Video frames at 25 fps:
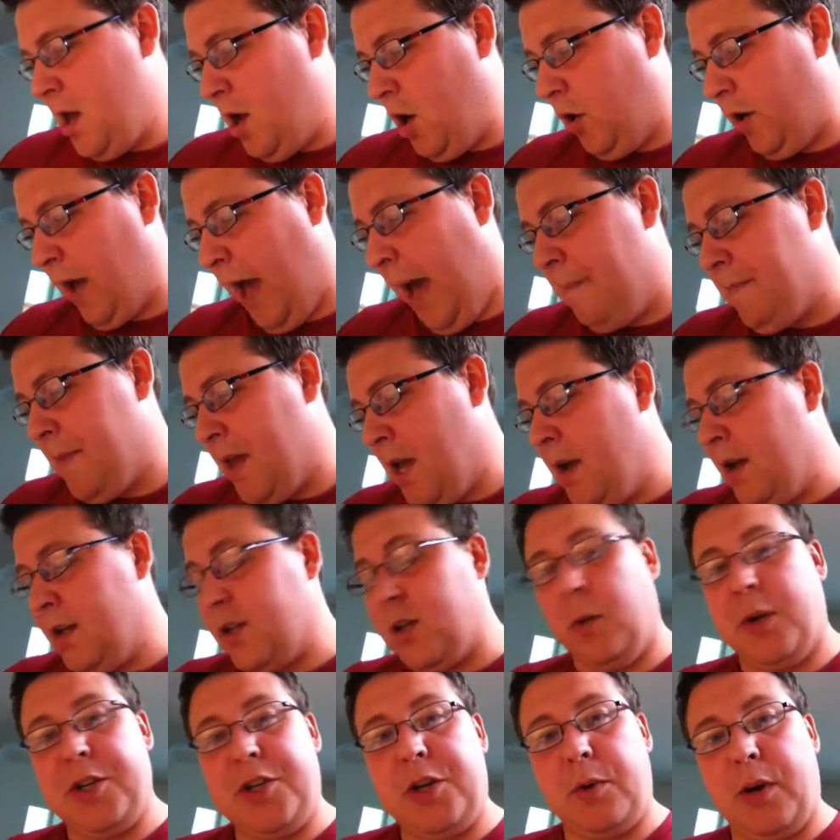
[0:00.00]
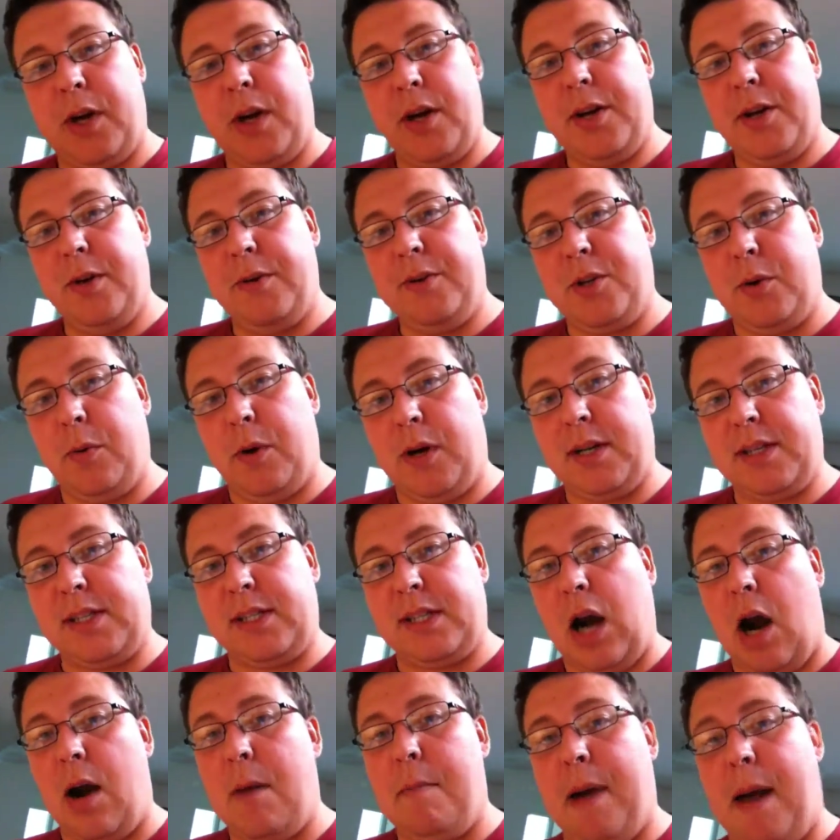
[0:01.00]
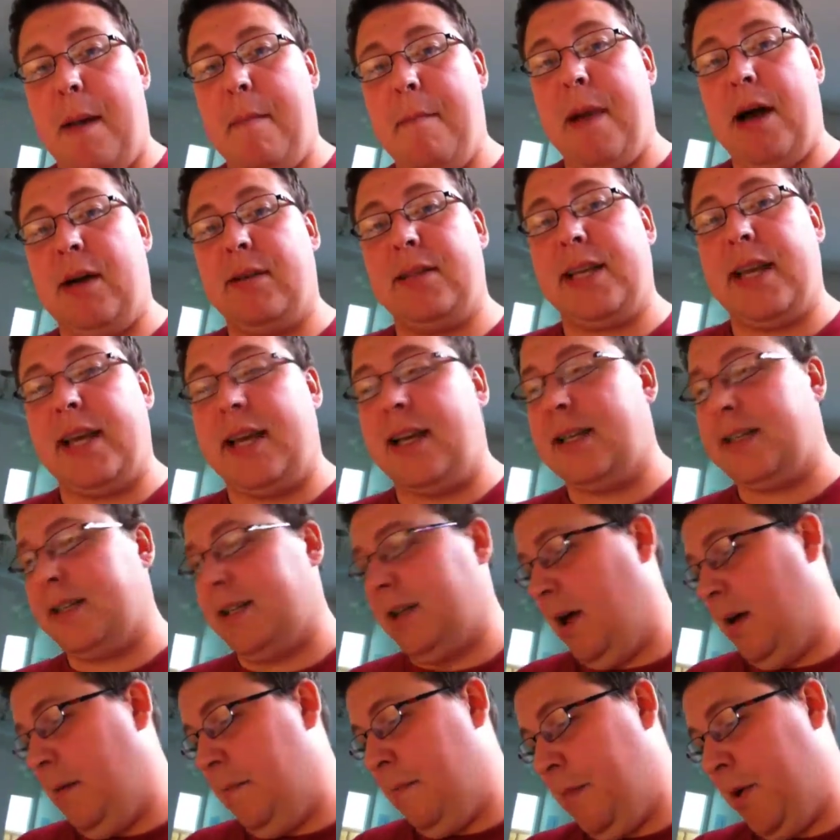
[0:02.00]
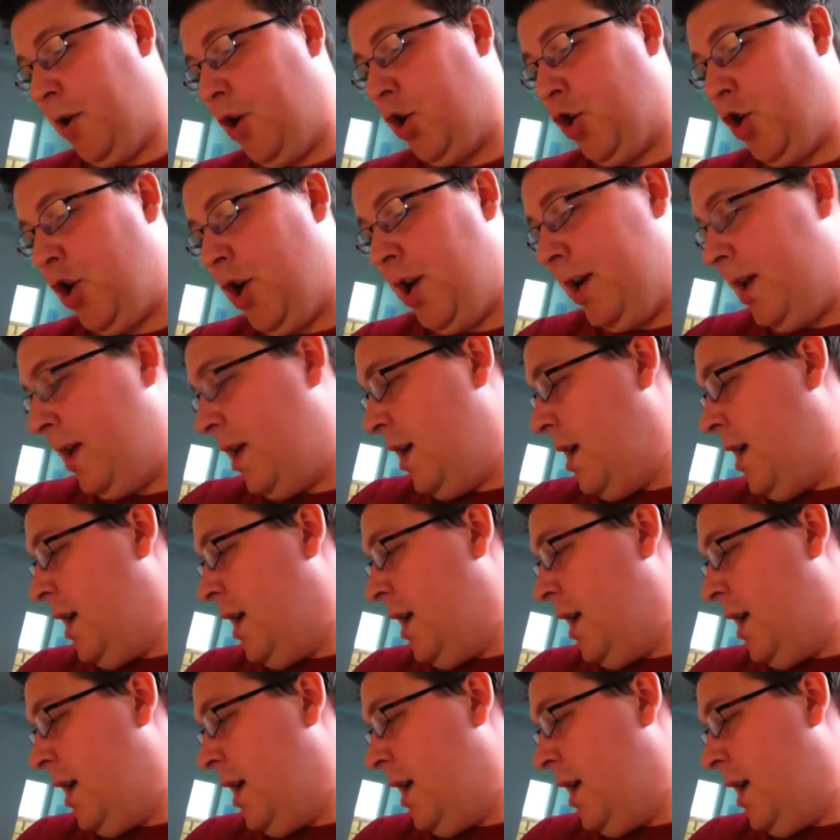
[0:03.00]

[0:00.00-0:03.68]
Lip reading: Okay, so what you want to do is you want to start by melting some good